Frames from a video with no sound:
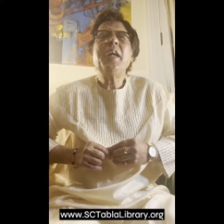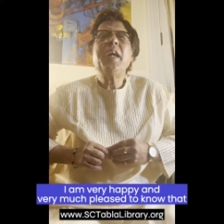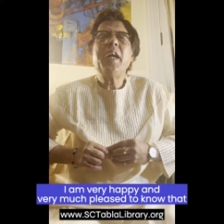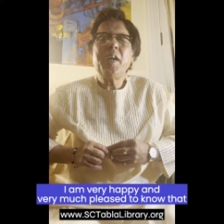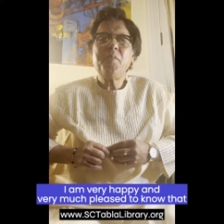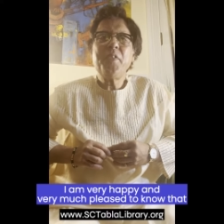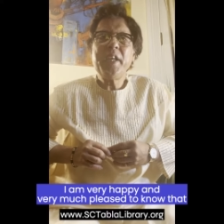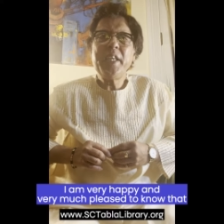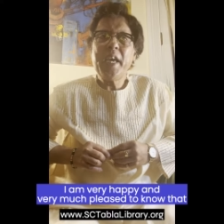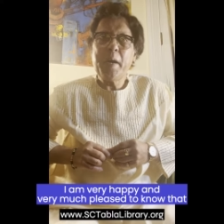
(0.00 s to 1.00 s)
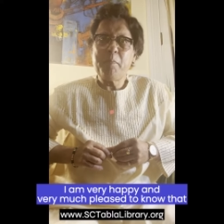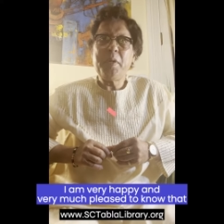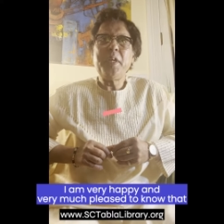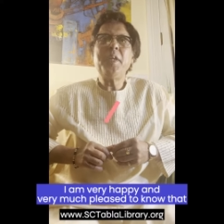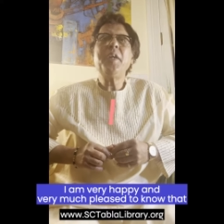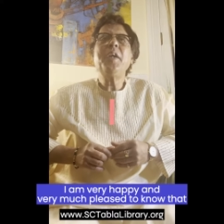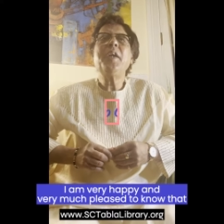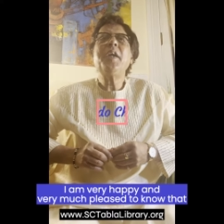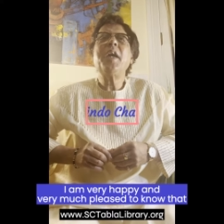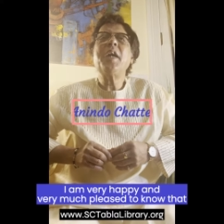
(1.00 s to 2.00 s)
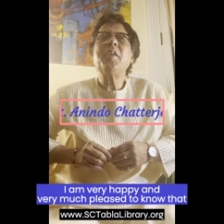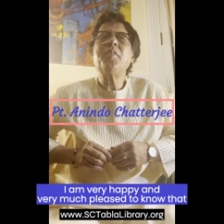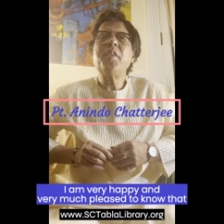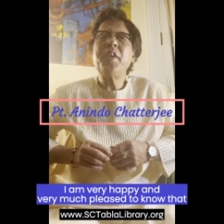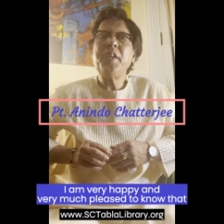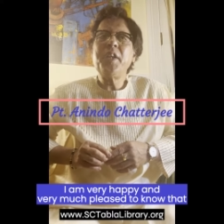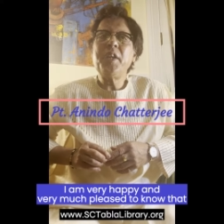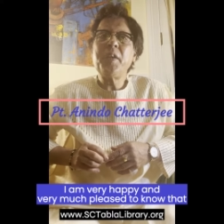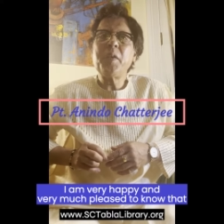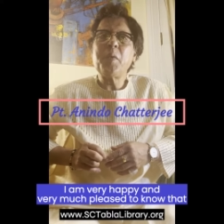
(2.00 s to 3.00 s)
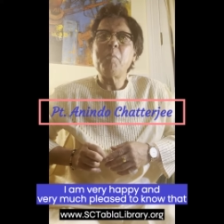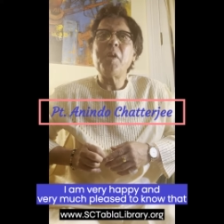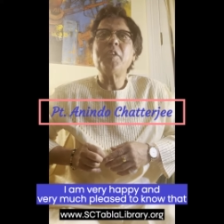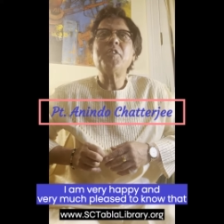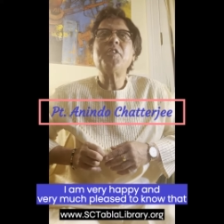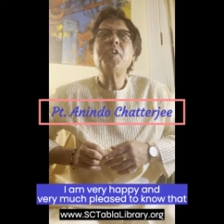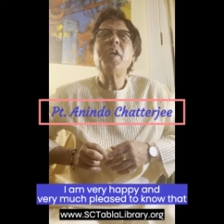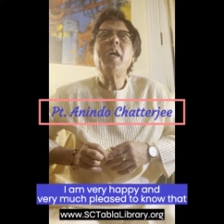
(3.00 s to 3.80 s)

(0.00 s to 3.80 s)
I am very happy and very much